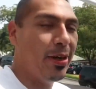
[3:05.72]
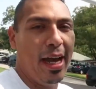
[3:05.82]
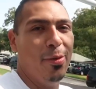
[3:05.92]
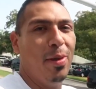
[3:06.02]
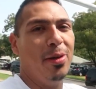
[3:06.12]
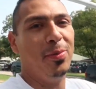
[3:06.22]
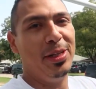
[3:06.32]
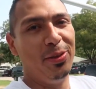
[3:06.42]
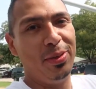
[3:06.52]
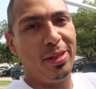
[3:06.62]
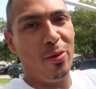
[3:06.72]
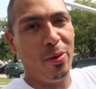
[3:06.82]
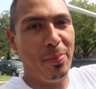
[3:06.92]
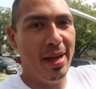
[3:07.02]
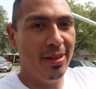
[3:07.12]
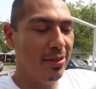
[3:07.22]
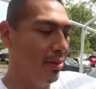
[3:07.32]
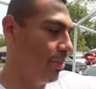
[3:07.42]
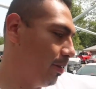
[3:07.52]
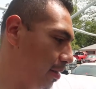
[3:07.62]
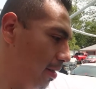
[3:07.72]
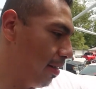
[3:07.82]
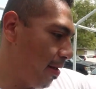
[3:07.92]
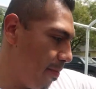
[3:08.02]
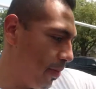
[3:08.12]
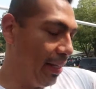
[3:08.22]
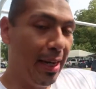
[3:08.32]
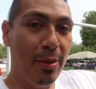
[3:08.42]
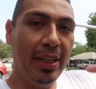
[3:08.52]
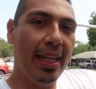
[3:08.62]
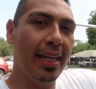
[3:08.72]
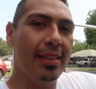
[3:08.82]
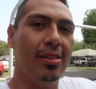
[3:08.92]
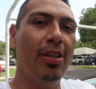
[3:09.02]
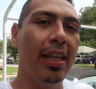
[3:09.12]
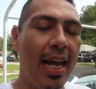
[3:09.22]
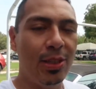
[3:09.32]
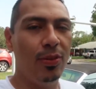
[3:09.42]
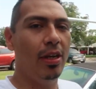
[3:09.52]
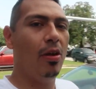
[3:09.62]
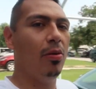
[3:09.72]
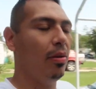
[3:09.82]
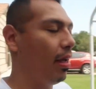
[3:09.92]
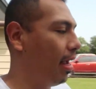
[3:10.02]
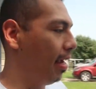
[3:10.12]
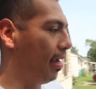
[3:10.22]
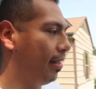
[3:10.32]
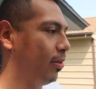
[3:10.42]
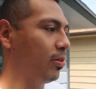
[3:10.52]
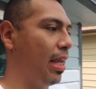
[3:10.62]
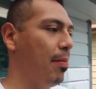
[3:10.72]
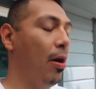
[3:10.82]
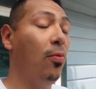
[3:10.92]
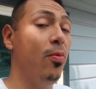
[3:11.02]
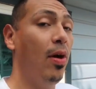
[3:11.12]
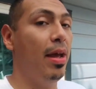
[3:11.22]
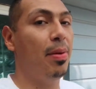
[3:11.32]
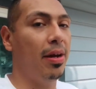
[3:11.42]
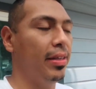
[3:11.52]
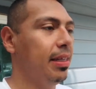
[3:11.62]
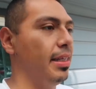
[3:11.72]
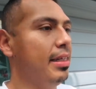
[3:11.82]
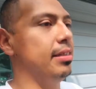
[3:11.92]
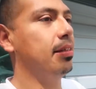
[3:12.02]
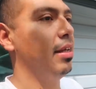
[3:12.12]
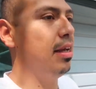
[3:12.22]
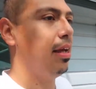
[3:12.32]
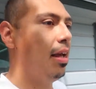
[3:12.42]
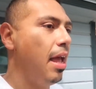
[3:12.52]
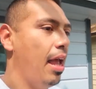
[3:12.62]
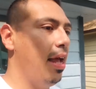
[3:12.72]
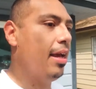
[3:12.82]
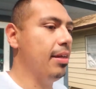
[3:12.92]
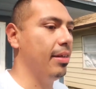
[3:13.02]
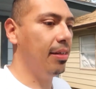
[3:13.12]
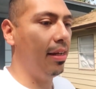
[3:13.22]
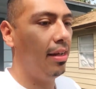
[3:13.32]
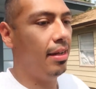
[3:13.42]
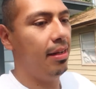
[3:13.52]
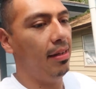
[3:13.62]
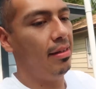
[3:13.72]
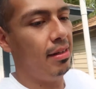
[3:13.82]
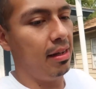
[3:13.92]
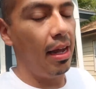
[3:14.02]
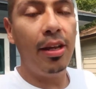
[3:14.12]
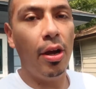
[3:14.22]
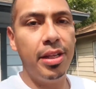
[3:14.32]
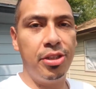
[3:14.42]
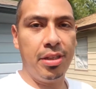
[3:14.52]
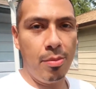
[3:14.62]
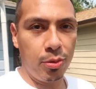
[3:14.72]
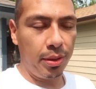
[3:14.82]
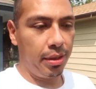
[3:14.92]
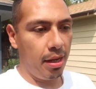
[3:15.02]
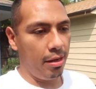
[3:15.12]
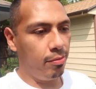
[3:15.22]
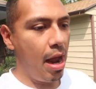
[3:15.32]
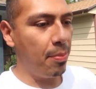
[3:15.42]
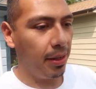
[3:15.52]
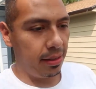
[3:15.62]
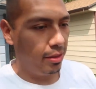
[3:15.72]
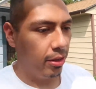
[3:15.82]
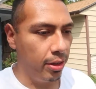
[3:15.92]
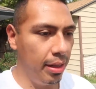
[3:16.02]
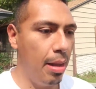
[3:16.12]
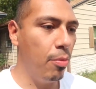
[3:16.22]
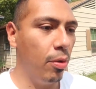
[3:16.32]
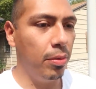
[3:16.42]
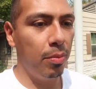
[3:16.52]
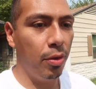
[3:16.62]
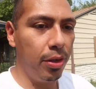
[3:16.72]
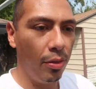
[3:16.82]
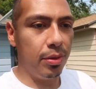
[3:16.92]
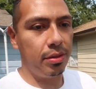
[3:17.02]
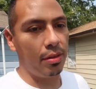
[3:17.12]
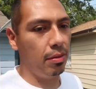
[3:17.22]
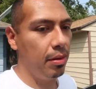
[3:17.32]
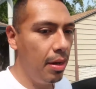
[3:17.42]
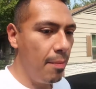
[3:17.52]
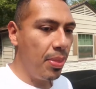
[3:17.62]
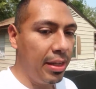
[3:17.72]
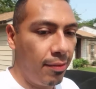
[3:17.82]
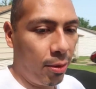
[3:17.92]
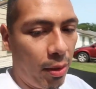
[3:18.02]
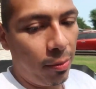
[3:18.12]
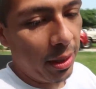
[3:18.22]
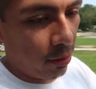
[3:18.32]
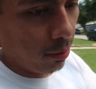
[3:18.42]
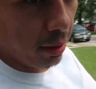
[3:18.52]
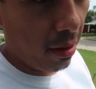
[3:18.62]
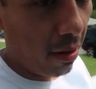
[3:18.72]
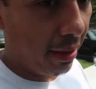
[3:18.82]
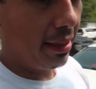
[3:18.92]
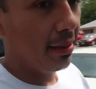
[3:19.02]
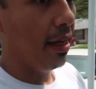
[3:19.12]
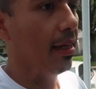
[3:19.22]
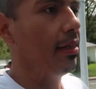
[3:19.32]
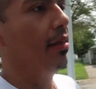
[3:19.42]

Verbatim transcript: I kind of want to redo the quarter panels. I did them on the Lexus on the last video and those came out way better than these, and you know, that just comes with uh, wrapping. You learn a lot more the more you do it, so I definitely want to redo it on this side.